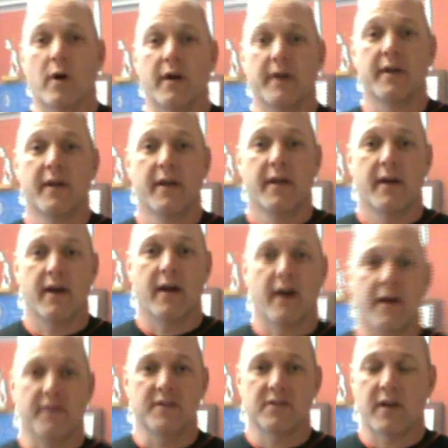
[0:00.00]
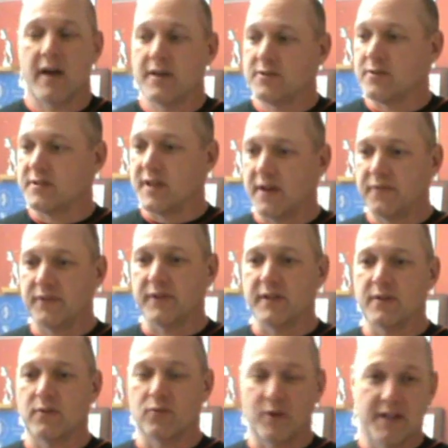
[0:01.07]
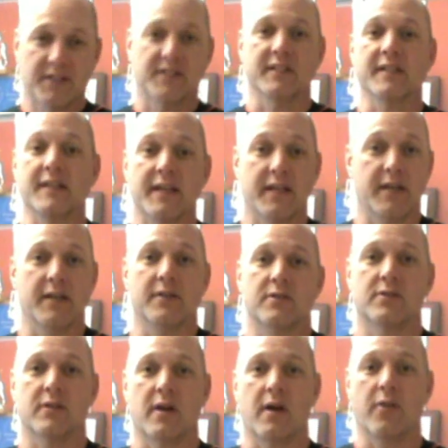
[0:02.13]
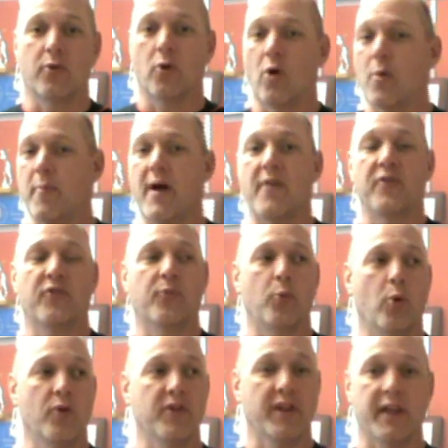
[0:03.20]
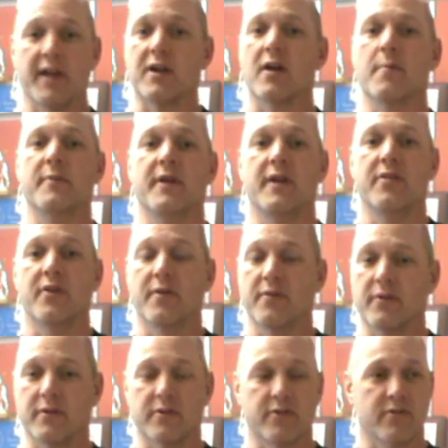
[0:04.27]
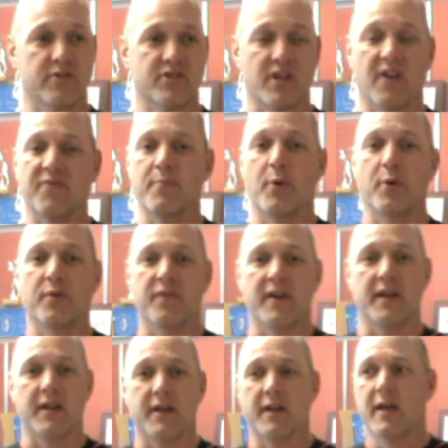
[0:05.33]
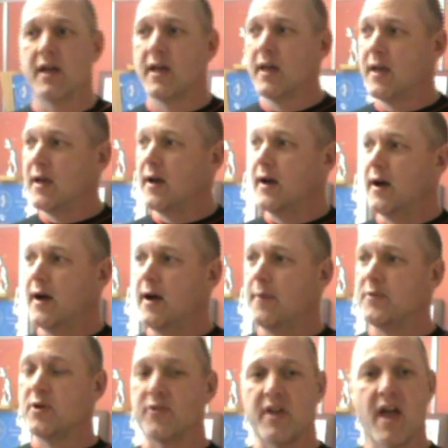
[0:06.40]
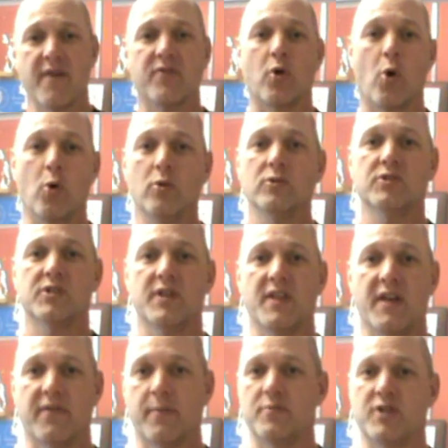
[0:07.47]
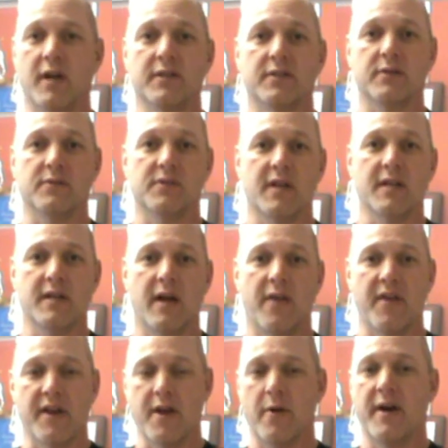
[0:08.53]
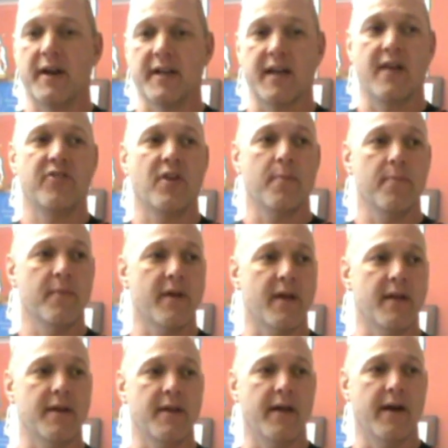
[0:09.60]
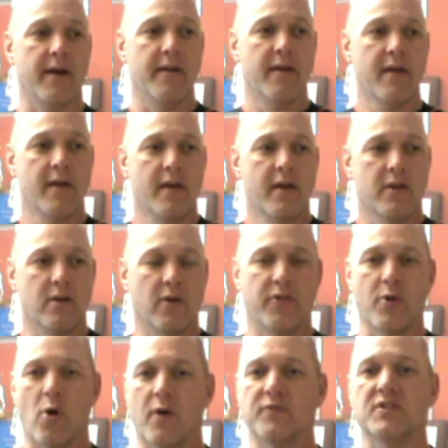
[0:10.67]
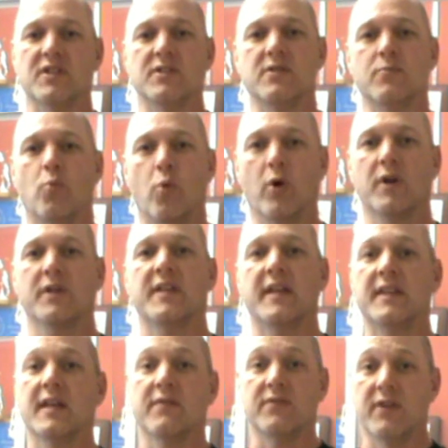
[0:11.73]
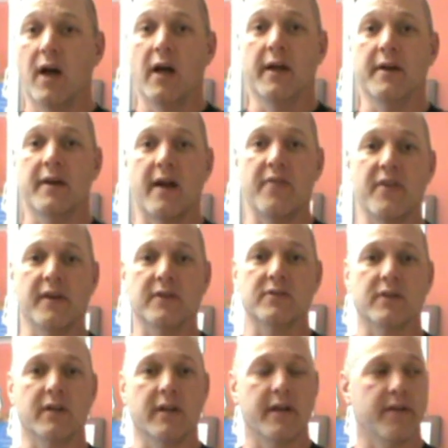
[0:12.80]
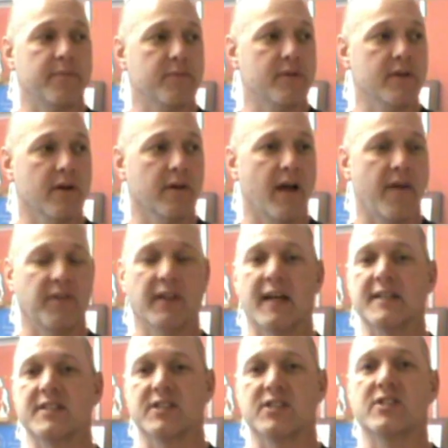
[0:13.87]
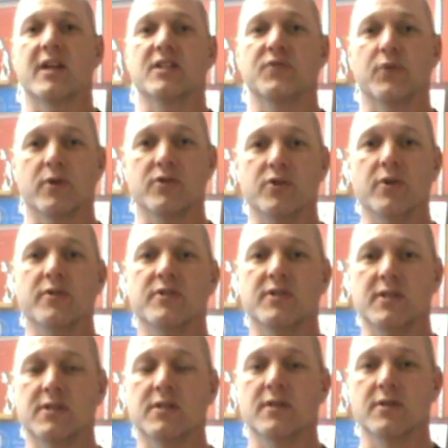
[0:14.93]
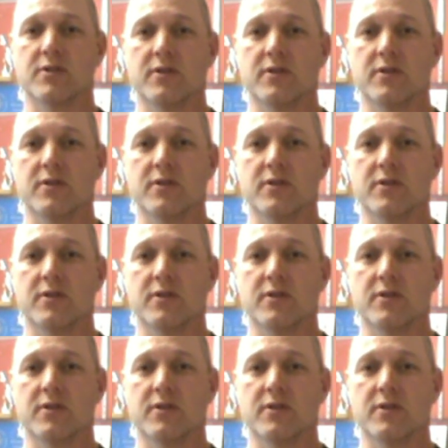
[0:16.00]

squad. Uh, these guys are definitely wrestling kids. Uh, they're all about the sport. They like coming in. They're, they're, they're self-motivated. Um, you know, they have goals and they have objectives, and uh, they know how to get them. And uh, you know, the off-season work that they've done, I think, is going to you know have a lot of success for us during the season